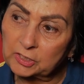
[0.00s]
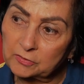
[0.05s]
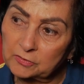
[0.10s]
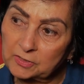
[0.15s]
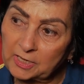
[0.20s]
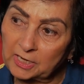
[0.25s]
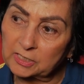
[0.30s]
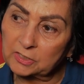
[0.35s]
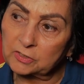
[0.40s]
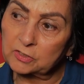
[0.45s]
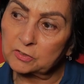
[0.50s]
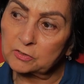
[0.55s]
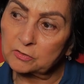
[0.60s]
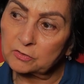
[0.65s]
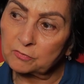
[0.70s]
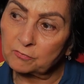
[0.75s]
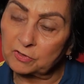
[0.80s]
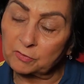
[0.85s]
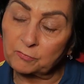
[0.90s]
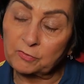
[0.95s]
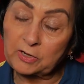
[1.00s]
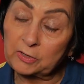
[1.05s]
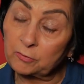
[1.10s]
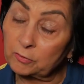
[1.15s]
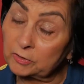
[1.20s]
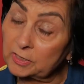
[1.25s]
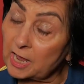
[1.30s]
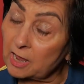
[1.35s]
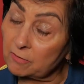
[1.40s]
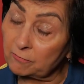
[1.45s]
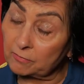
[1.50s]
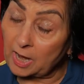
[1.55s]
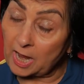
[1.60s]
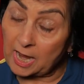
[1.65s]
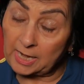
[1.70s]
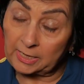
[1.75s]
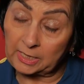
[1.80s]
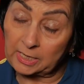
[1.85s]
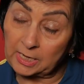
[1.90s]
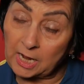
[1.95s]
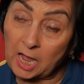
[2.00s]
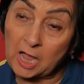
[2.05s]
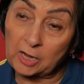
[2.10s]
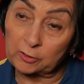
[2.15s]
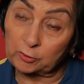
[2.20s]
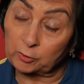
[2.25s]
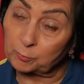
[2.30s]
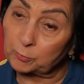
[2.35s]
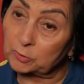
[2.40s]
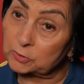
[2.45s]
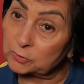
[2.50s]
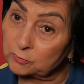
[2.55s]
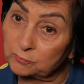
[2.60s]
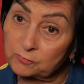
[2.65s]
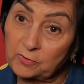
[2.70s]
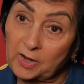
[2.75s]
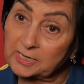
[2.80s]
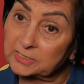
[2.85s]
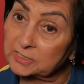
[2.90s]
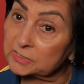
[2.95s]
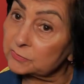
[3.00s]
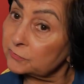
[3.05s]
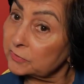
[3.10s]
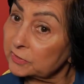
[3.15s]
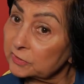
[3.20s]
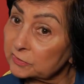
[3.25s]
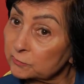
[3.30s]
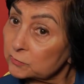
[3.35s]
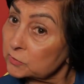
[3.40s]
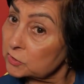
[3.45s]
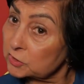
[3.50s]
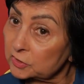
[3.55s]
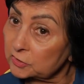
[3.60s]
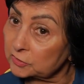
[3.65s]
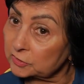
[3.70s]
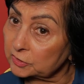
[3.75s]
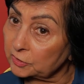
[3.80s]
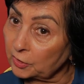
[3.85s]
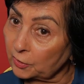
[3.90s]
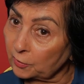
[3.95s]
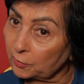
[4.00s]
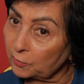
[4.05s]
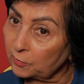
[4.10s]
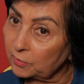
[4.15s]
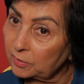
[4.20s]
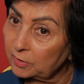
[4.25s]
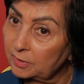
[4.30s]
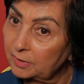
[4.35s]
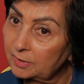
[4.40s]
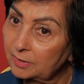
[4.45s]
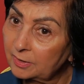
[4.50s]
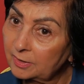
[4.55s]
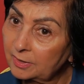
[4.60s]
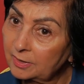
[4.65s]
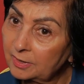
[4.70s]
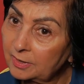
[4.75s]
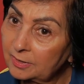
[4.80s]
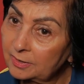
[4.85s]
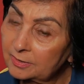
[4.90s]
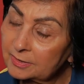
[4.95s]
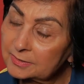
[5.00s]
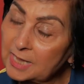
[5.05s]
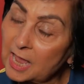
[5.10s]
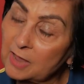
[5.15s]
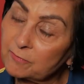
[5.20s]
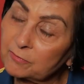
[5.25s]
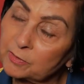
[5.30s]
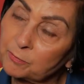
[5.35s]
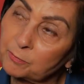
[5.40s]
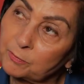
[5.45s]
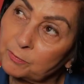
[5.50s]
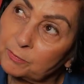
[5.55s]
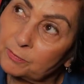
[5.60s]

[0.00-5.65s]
that we will not have any arguments or fights in front of the children now. Because having